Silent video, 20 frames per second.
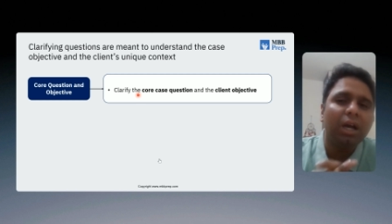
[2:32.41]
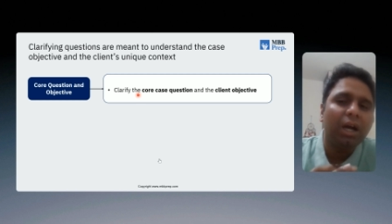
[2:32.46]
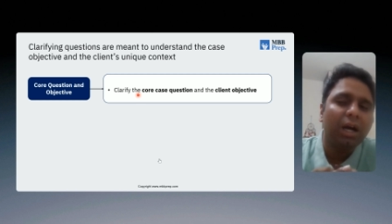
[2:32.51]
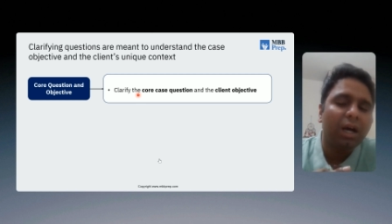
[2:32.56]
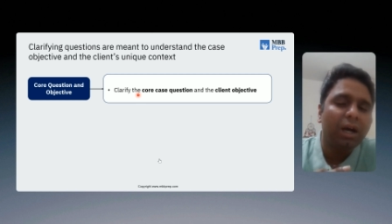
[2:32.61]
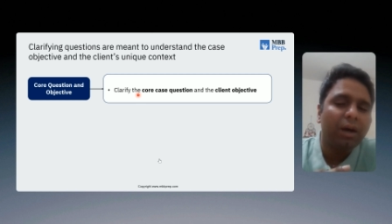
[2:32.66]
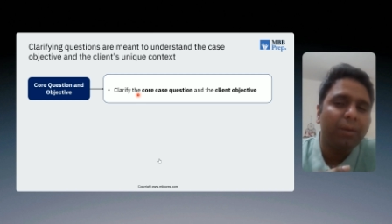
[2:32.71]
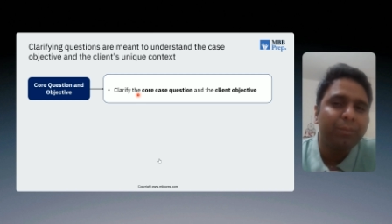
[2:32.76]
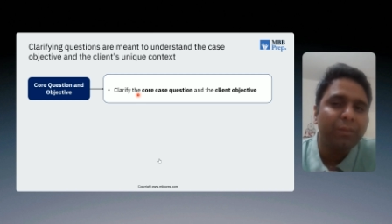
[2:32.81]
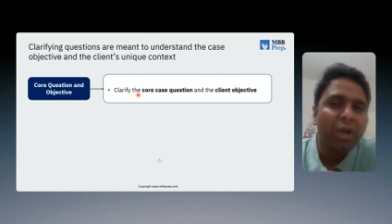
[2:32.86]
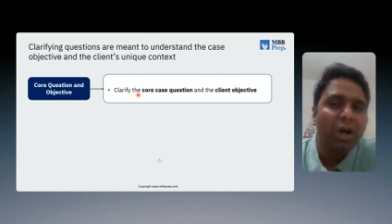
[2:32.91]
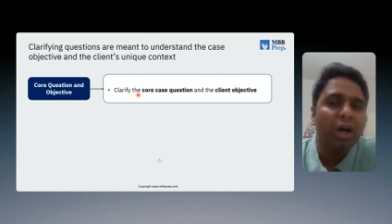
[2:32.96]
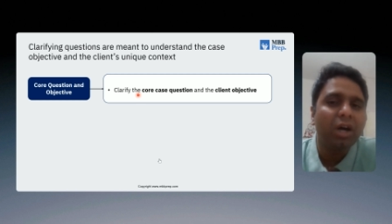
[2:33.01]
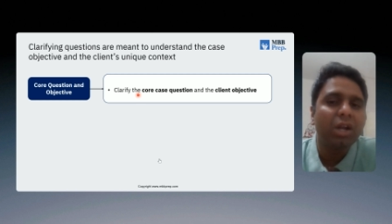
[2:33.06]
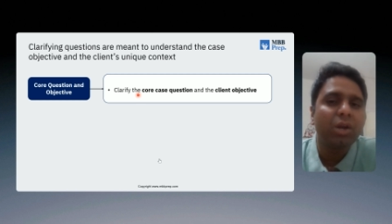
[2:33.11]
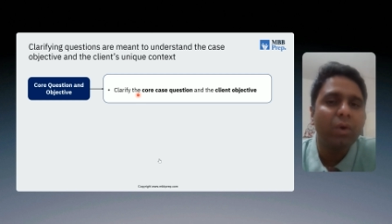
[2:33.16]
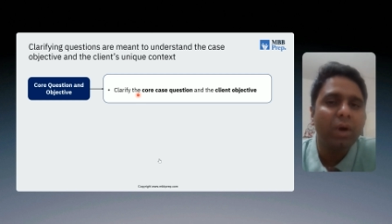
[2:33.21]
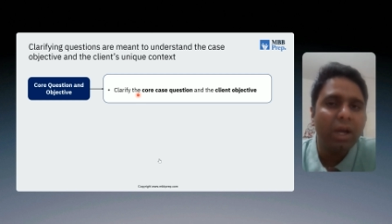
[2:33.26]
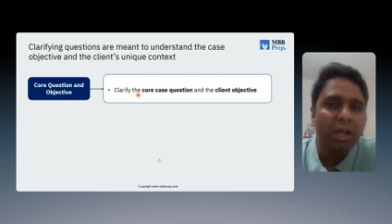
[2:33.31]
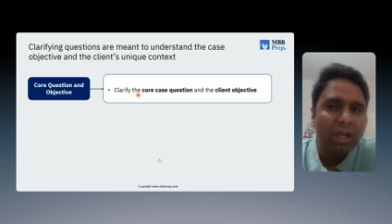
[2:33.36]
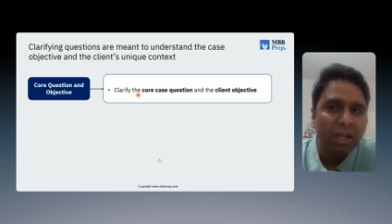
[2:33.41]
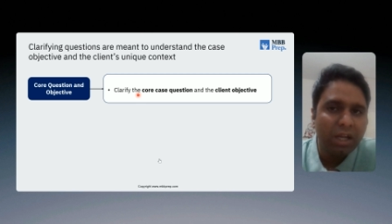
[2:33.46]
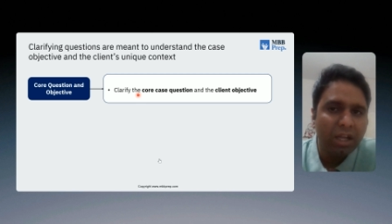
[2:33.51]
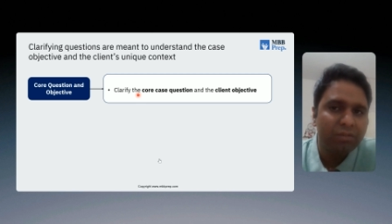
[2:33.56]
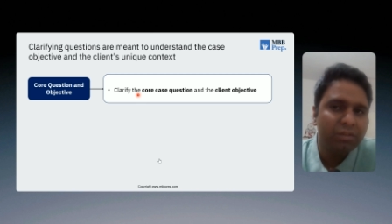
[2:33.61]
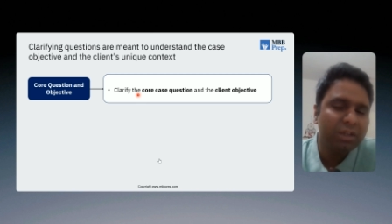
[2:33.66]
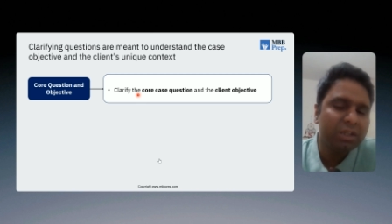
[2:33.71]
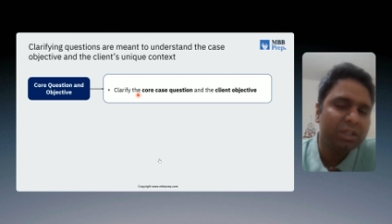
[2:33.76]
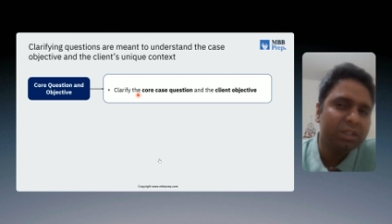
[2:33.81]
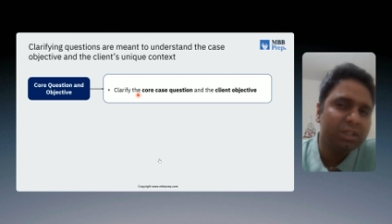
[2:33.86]
ROI
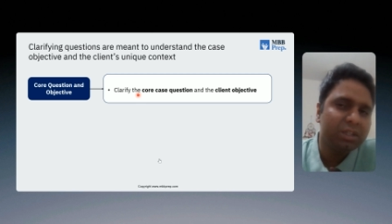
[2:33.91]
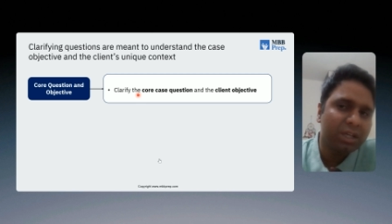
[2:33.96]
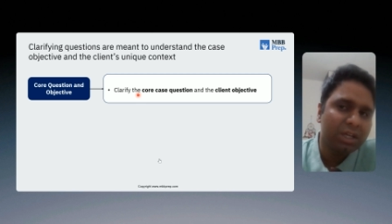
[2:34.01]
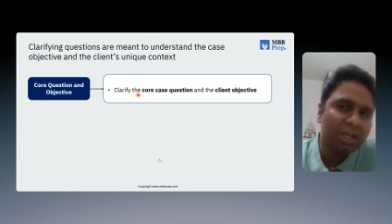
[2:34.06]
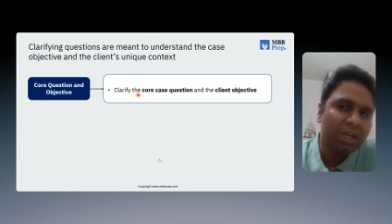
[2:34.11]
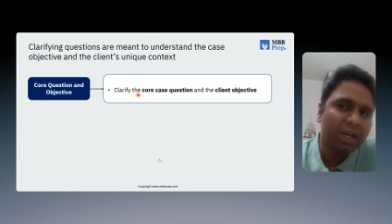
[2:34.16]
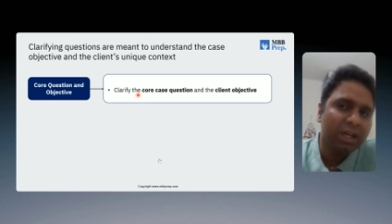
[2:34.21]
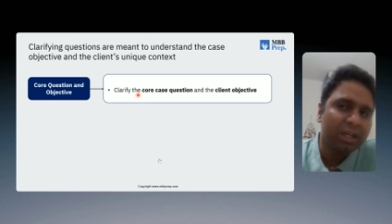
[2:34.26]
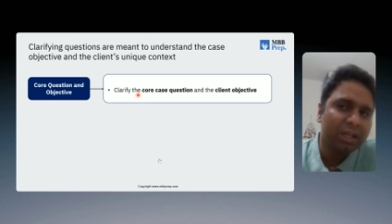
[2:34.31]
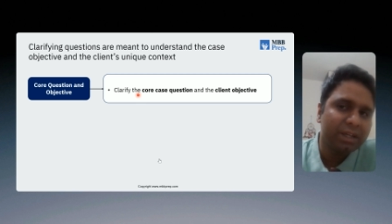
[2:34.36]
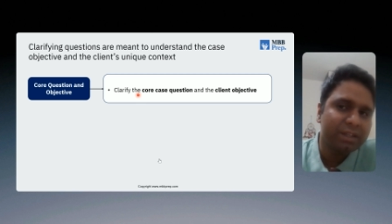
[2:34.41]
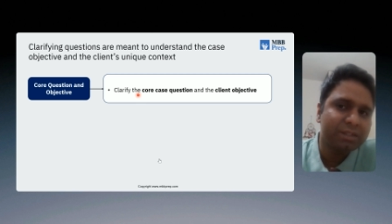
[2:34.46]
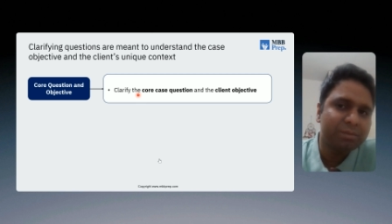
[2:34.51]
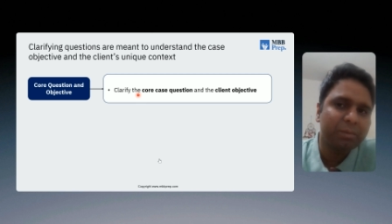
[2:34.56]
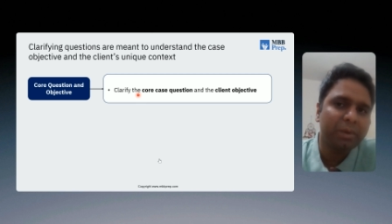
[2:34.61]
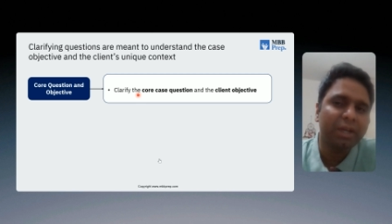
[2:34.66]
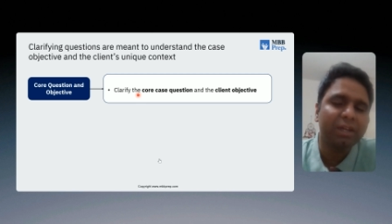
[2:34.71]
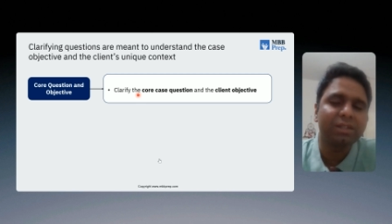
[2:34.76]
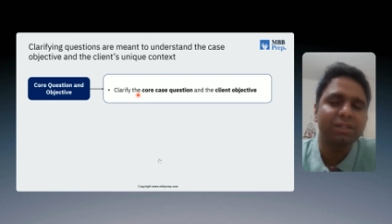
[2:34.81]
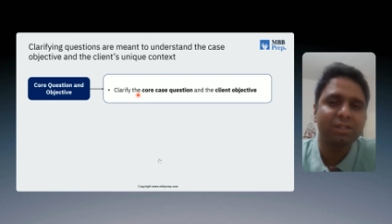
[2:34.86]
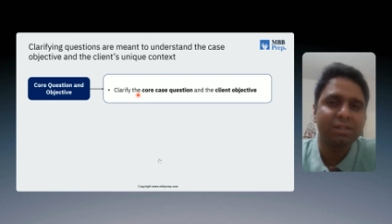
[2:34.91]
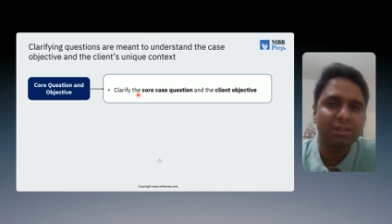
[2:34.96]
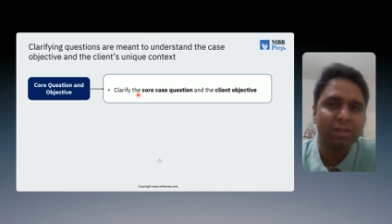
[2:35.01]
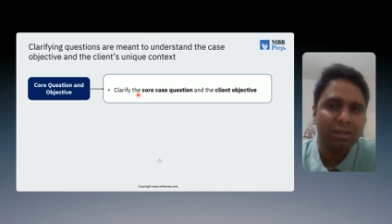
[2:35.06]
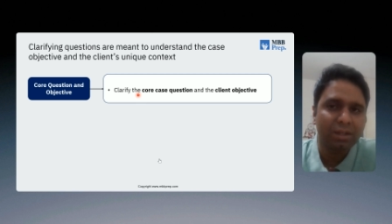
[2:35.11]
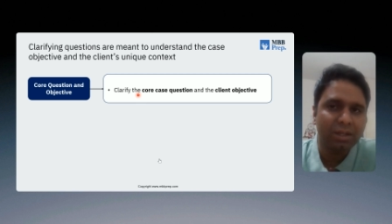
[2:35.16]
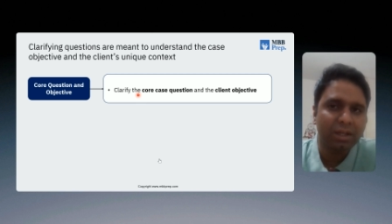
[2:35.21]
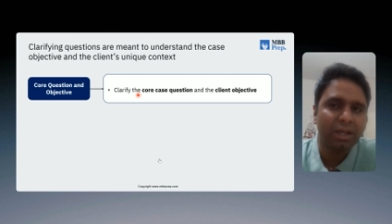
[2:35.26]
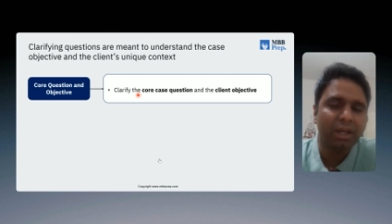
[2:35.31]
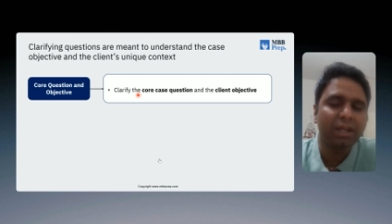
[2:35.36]
level that the client expects,
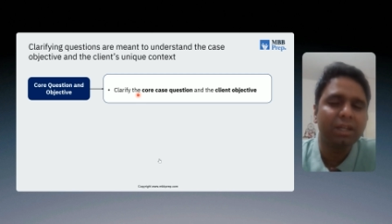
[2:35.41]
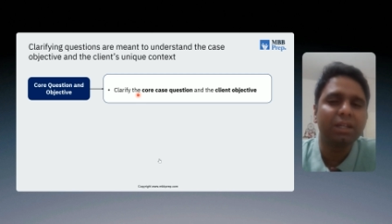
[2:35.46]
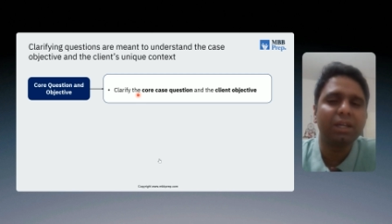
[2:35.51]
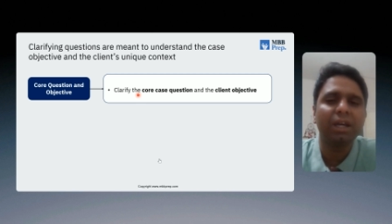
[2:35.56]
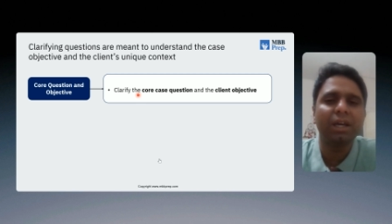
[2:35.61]
right?